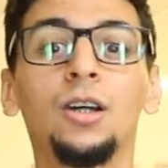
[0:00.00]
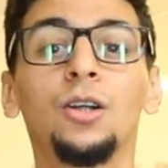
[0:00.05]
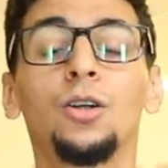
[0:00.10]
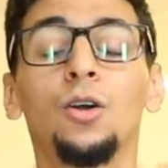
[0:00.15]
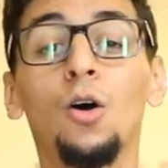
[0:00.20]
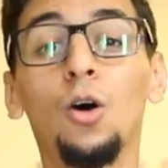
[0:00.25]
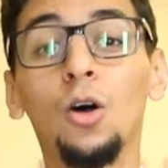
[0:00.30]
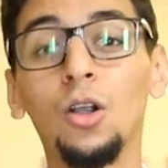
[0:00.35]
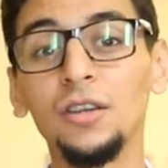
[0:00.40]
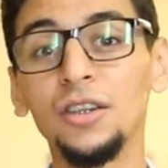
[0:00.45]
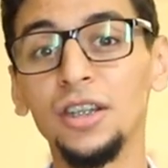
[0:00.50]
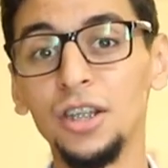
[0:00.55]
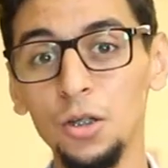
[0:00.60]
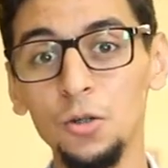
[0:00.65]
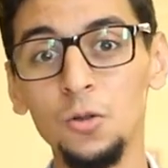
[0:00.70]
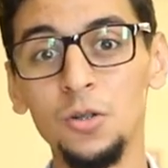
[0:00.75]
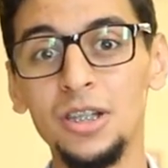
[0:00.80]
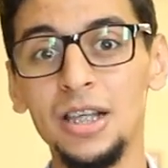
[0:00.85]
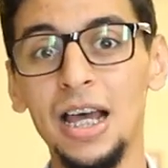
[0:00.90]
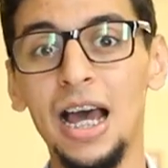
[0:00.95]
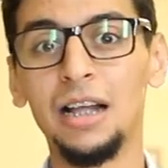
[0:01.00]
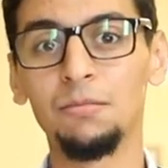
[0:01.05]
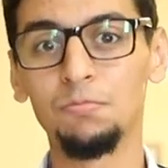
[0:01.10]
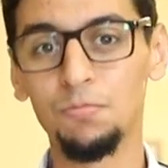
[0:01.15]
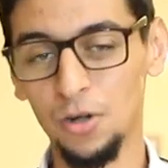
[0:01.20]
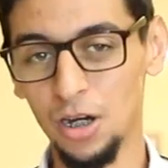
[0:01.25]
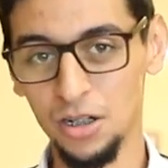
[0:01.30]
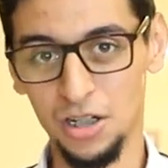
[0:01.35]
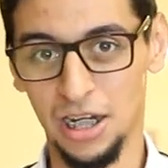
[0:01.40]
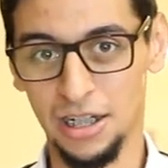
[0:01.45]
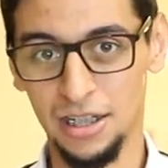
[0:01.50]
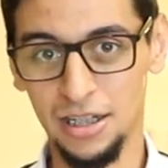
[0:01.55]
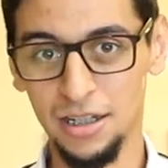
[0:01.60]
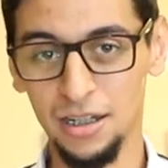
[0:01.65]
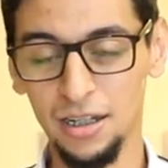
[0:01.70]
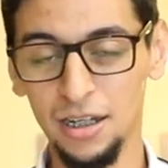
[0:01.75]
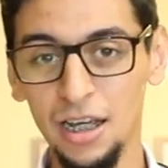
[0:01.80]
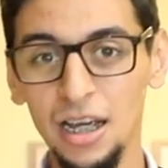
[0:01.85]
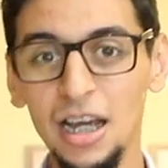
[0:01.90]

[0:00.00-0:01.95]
on all news and projects.